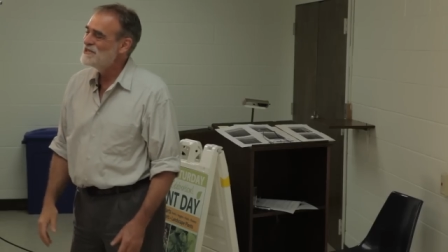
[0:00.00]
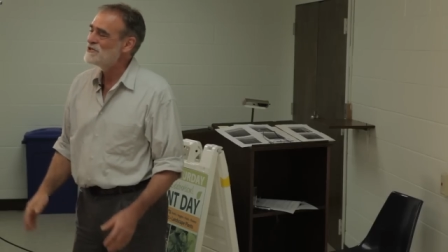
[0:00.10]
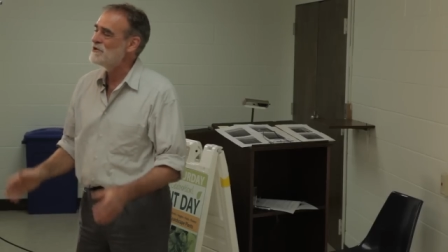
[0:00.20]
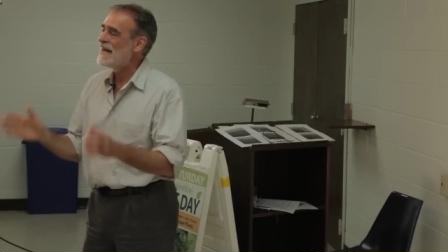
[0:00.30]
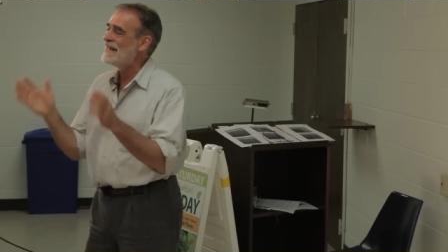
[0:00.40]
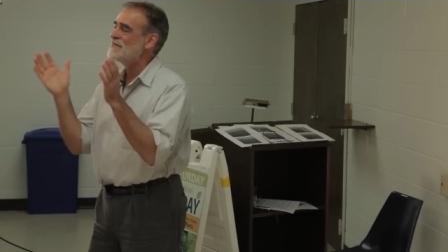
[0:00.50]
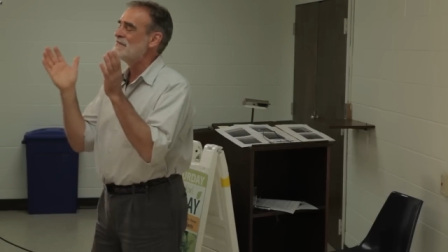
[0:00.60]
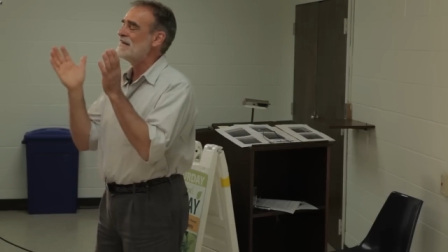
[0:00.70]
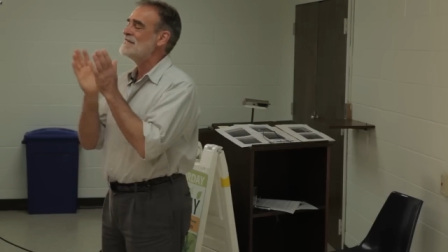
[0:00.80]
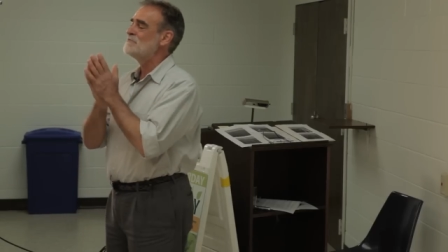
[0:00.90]
so that,
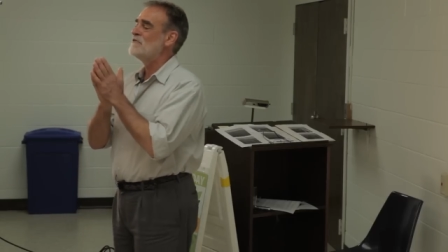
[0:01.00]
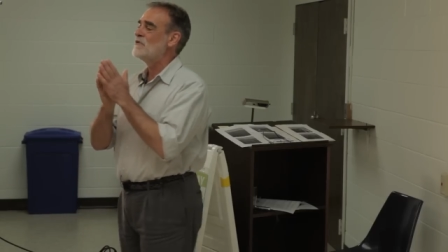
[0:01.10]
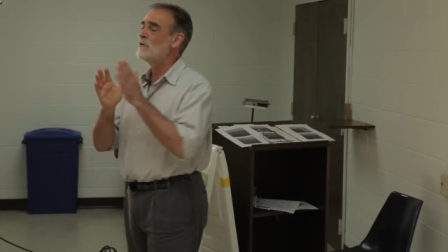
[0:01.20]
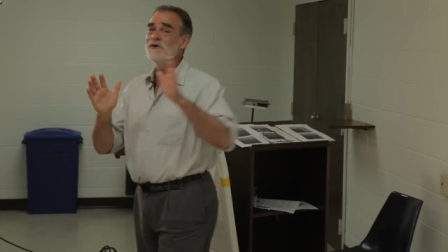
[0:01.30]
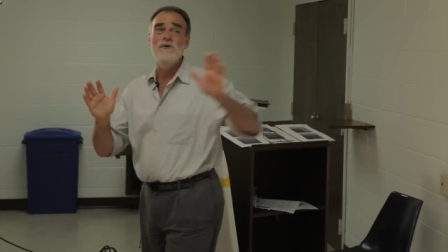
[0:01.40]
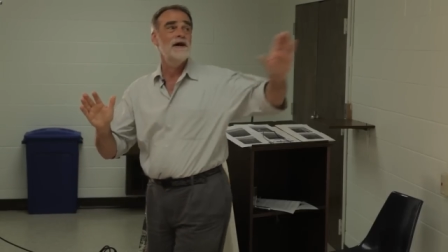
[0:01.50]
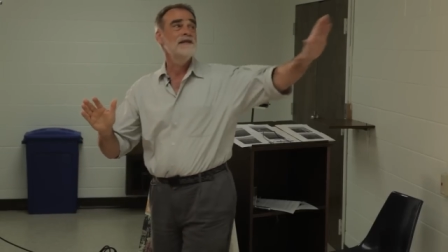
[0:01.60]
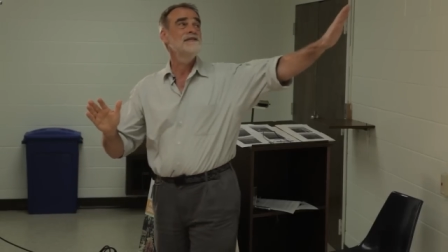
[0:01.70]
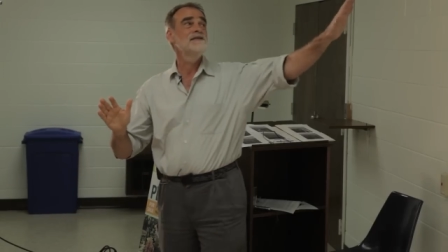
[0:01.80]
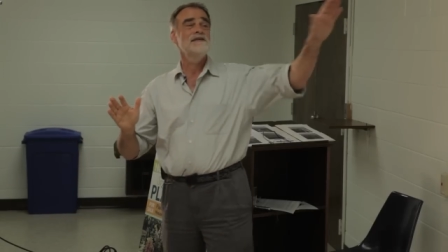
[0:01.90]
that, before we go
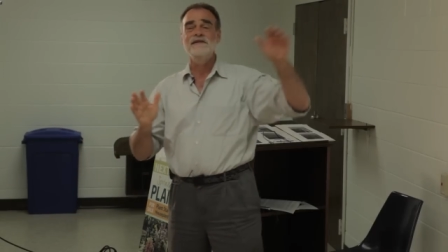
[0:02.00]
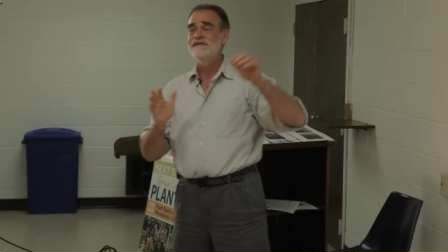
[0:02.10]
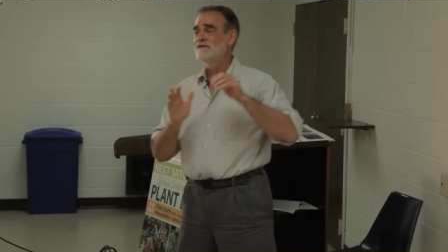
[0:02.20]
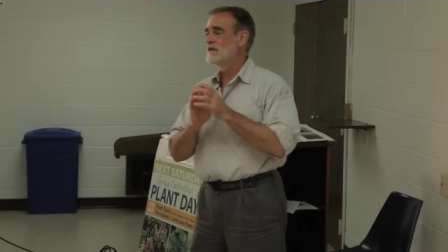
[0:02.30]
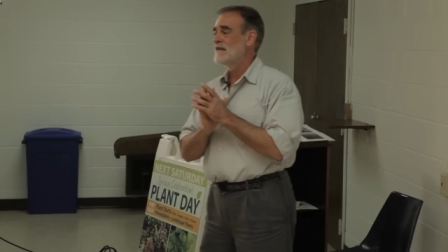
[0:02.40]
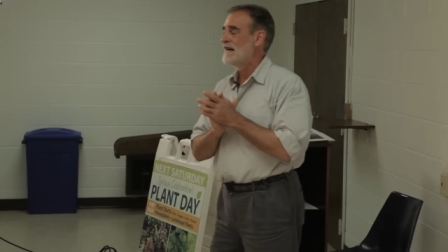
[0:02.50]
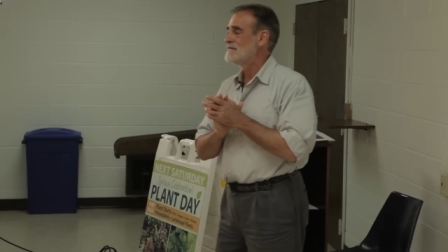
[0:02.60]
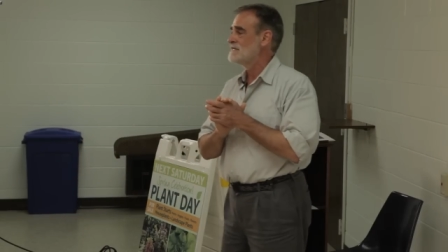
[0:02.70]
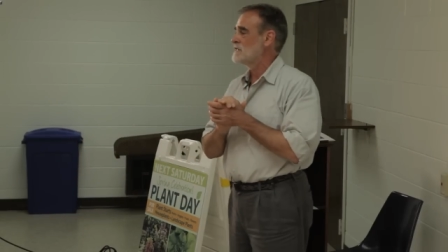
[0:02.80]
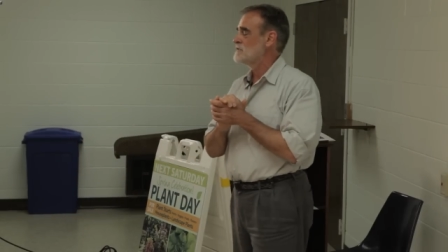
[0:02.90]
on to the, the
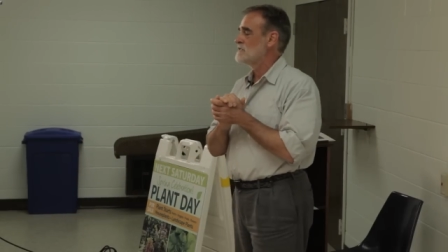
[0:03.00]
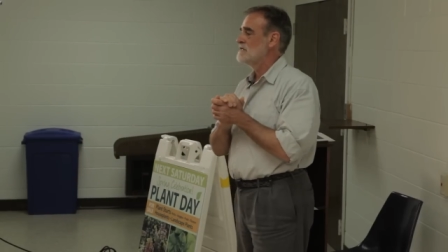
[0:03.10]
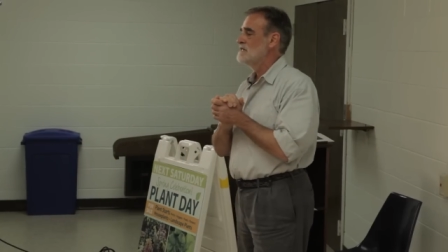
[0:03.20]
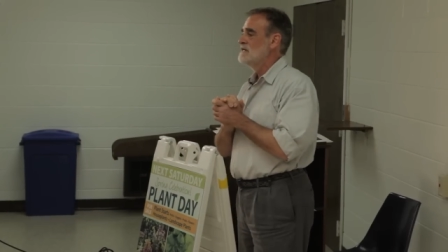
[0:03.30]
last section,